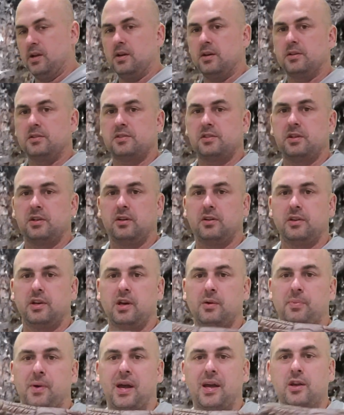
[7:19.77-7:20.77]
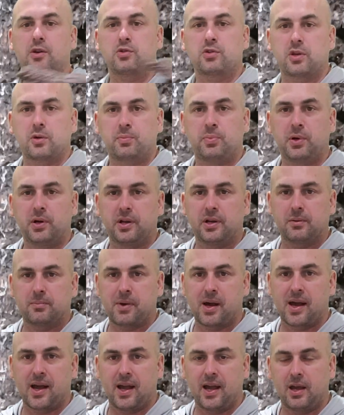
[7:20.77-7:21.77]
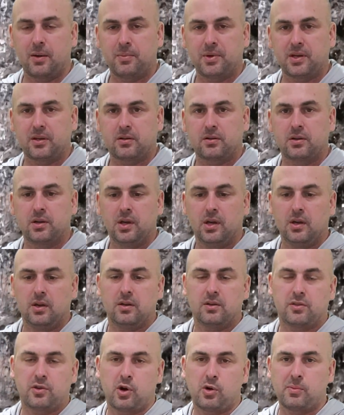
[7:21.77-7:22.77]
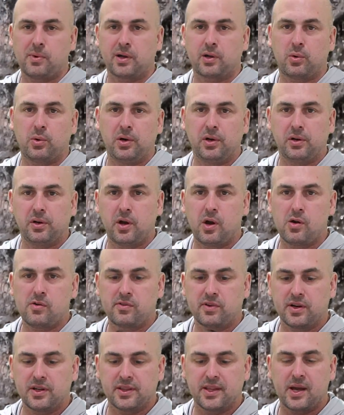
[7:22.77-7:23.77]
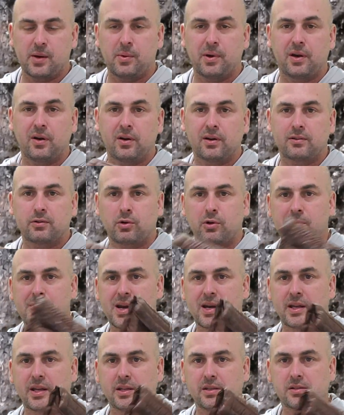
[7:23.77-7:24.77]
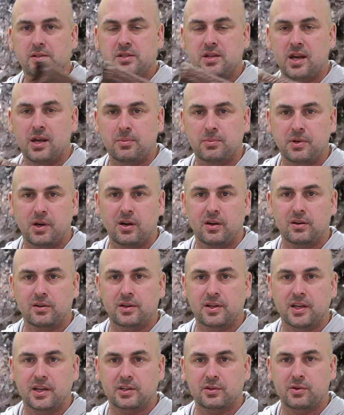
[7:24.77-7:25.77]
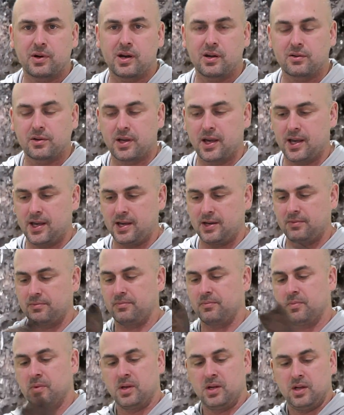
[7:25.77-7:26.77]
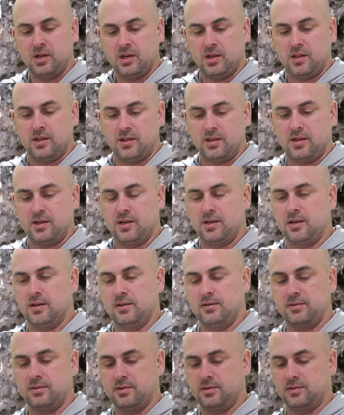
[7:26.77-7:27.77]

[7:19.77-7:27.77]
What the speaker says: Sealed up. I usually put it in my hammock, throw my quilt over it. That way I don't have to worry about it getting stepped on or kicked around camp. Let